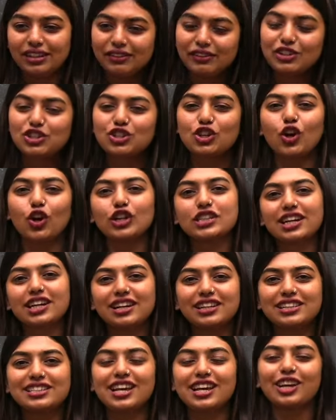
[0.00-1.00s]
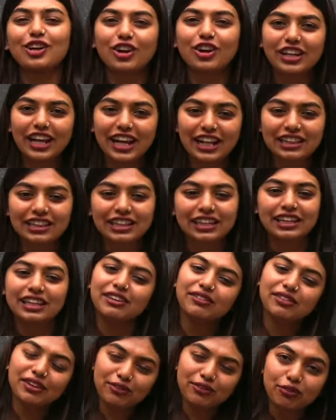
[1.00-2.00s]
Even shortcuts are not healthy,
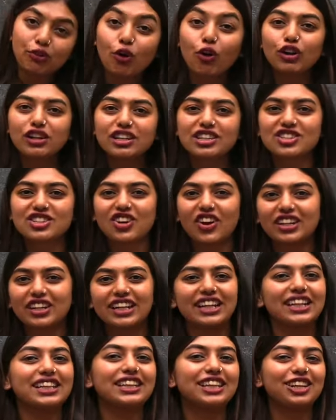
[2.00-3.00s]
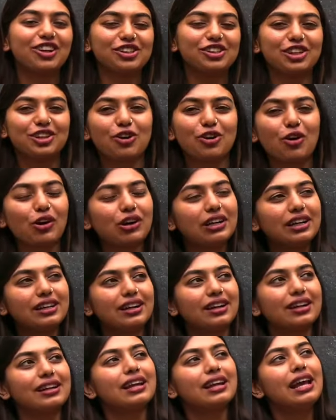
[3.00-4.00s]
even phone is not healthy on a
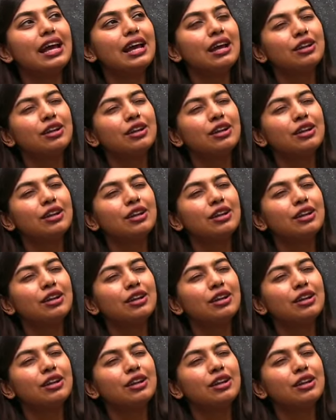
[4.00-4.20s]
longer run.